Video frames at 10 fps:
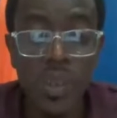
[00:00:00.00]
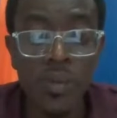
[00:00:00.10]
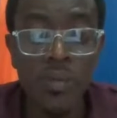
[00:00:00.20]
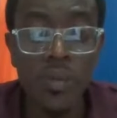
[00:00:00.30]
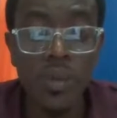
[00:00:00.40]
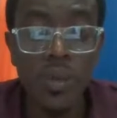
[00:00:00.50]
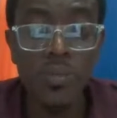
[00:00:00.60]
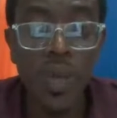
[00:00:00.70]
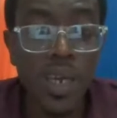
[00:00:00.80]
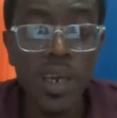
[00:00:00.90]
team,
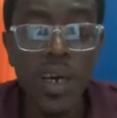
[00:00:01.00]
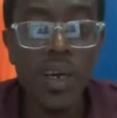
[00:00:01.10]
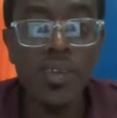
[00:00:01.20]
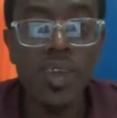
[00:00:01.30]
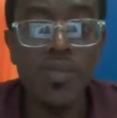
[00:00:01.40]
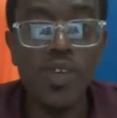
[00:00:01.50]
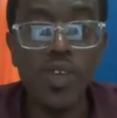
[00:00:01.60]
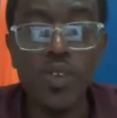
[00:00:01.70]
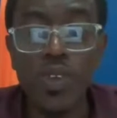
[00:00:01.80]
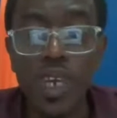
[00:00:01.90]
because of
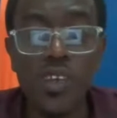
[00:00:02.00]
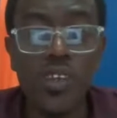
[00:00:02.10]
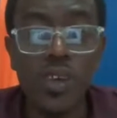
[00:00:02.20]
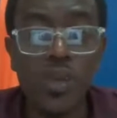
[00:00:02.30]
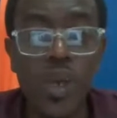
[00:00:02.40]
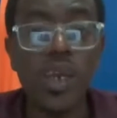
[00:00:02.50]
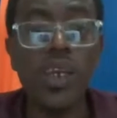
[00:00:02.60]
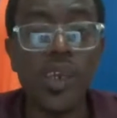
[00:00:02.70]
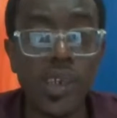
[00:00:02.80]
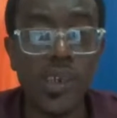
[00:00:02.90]
just financial
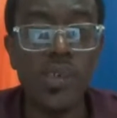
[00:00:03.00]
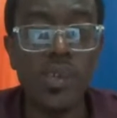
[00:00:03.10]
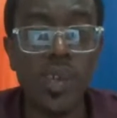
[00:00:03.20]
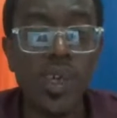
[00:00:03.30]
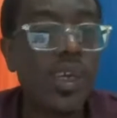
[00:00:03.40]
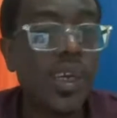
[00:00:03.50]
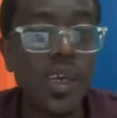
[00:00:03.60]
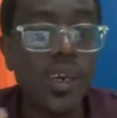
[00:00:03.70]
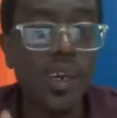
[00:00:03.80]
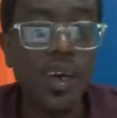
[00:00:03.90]
regulations,
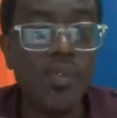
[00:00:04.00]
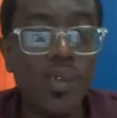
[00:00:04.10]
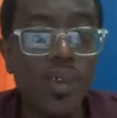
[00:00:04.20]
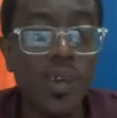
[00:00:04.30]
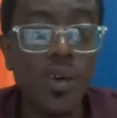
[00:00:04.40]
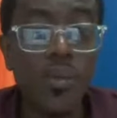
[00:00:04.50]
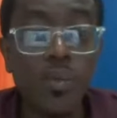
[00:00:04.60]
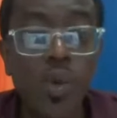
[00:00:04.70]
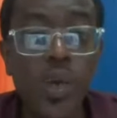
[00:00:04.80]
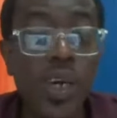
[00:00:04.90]
cannot have
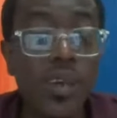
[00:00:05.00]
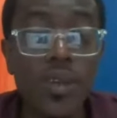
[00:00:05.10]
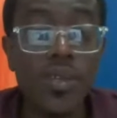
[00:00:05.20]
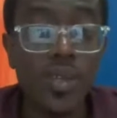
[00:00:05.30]
more than